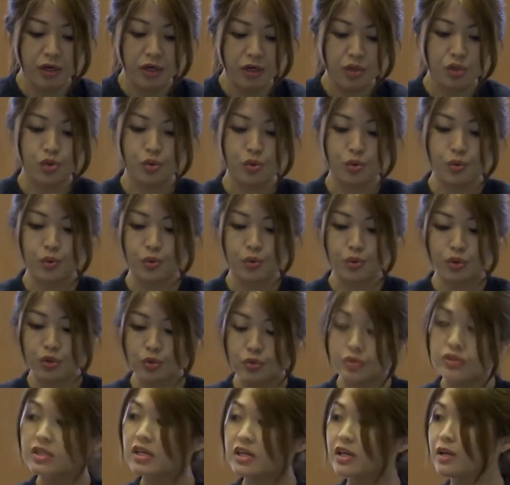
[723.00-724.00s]
to
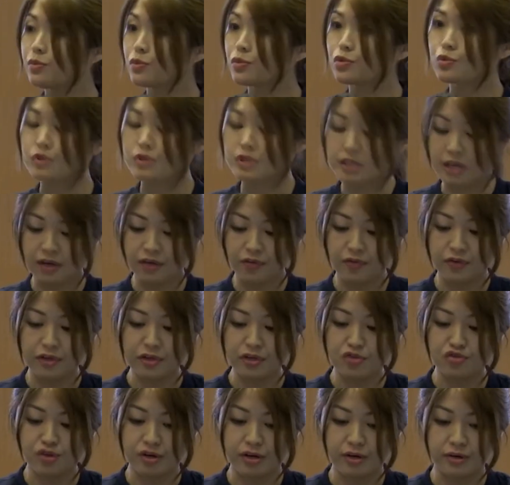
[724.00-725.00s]
use him to save
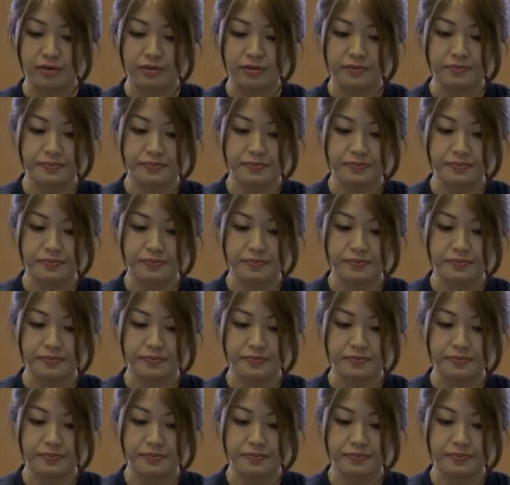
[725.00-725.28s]
Israel.